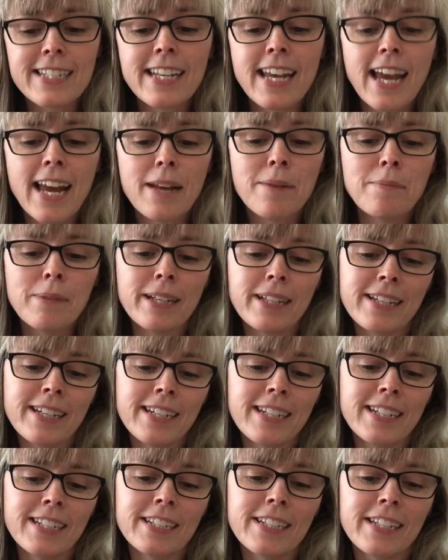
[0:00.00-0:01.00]
10
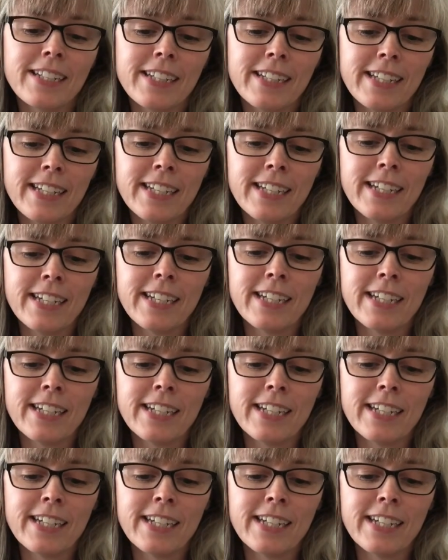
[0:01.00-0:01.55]
million into the